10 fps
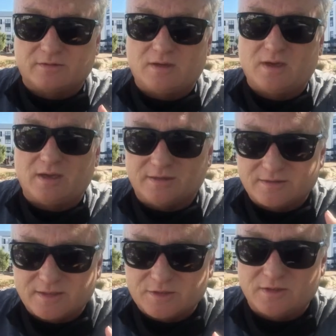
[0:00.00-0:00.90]
are high.
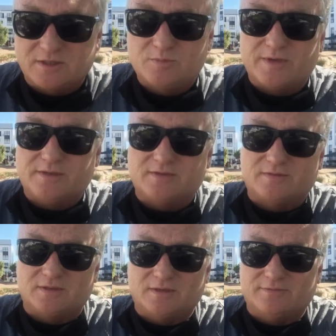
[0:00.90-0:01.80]
It's actually expensive
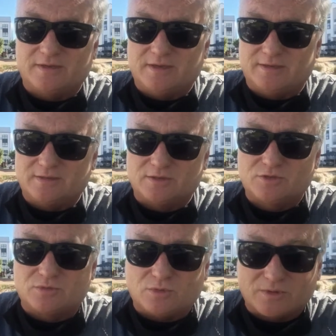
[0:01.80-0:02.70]
to live there, and it's a
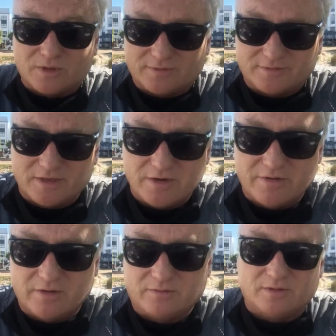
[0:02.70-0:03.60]
sought-after
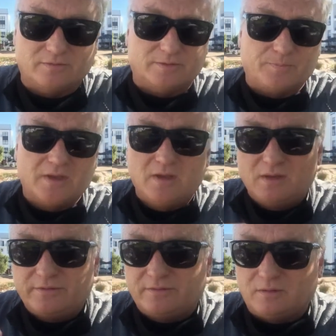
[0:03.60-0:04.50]
area to live in.
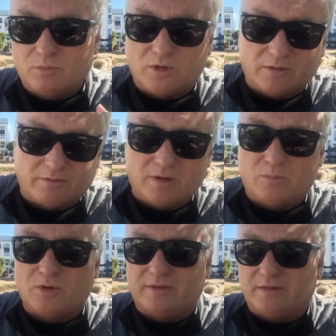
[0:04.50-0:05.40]
Sea Point, Green
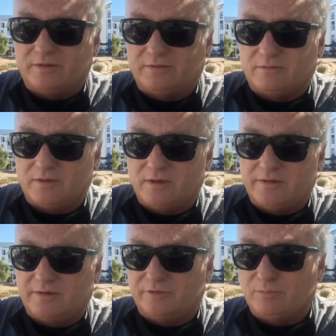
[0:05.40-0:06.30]
Point, those sort of
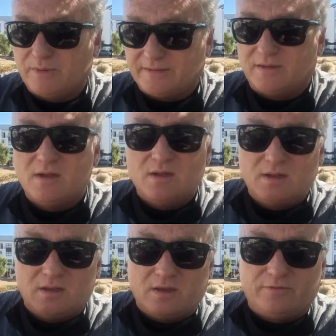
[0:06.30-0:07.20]
areas. But
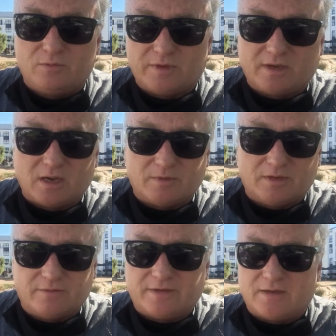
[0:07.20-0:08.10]
if you want to come
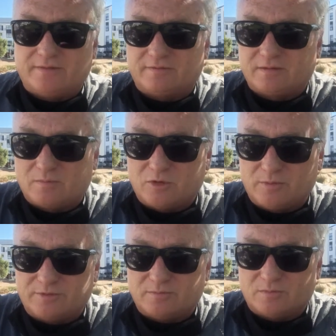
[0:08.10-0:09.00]
and live out in the
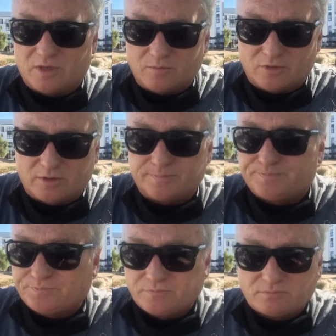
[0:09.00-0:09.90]
suburbs in Blouberg,
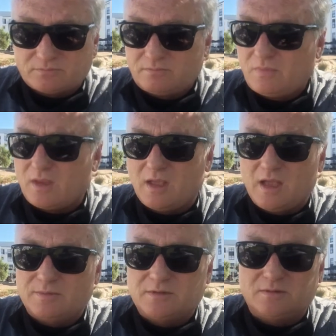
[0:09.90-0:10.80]

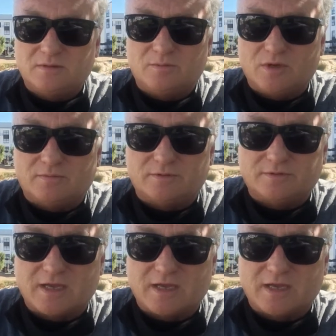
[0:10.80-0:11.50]
absolutely marvelous,